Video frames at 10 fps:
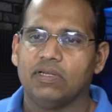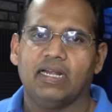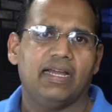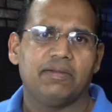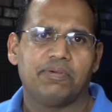
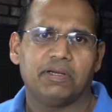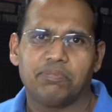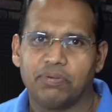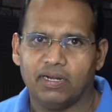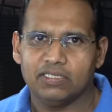hybrid
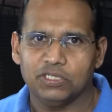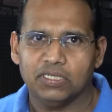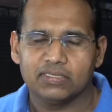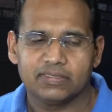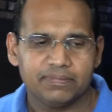
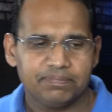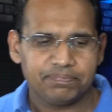projects.